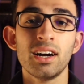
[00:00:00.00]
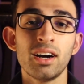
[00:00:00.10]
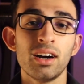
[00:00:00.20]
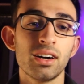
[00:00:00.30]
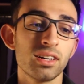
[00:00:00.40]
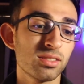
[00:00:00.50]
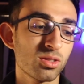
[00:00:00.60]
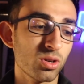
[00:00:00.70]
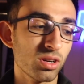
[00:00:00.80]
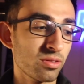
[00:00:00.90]
uh,
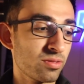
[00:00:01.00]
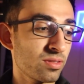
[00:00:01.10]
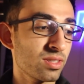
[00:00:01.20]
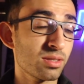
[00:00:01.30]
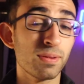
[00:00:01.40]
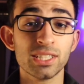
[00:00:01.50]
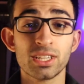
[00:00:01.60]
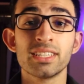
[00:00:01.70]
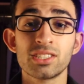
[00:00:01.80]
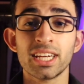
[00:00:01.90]
sort of
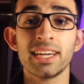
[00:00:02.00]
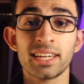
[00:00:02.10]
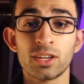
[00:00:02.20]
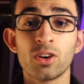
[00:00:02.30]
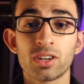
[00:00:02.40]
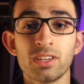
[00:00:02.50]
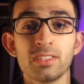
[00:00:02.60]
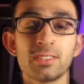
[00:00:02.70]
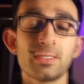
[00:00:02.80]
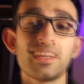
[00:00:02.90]
specialist training
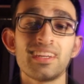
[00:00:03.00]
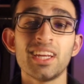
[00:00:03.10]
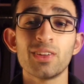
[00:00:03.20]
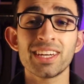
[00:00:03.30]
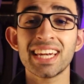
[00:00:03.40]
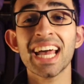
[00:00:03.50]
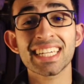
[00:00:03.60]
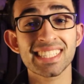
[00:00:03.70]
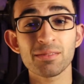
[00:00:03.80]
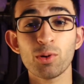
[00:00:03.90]
doctors now the
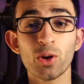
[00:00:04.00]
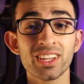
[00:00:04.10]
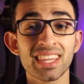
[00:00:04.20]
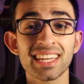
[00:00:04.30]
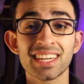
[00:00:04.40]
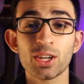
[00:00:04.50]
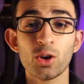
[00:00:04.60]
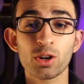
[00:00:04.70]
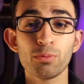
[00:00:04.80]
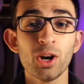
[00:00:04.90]
next important thing to
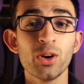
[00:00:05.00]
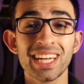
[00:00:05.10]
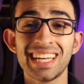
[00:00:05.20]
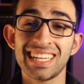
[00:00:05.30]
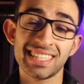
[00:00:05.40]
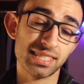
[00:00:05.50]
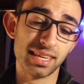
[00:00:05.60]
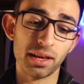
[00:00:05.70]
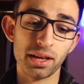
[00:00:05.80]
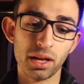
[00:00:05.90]
talk about
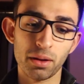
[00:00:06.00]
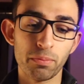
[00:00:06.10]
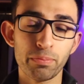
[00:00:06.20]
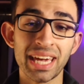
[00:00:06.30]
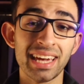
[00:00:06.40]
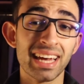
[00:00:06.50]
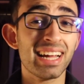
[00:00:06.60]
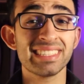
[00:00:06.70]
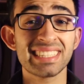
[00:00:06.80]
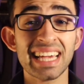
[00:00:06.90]
is pay
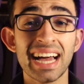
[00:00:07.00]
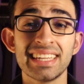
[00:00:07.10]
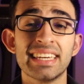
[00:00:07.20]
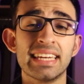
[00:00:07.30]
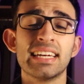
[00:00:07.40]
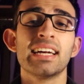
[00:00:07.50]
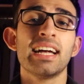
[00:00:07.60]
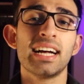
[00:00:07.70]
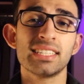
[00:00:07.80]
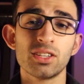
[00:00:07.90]
and salary
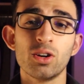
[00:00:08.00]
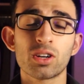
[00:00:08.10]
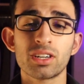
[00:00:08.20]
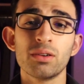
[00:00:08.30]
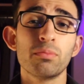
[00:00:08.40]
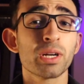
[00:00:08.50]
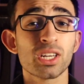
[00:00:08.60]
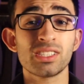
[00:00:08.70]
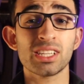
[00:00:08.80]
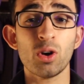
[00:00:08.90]
as a doctor
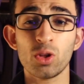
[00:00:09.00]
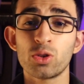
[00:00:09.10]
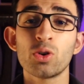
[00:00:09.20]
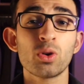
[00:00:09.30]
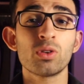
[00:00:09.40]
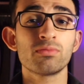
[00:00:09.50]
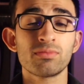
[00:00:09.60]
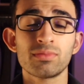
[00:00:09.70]
because although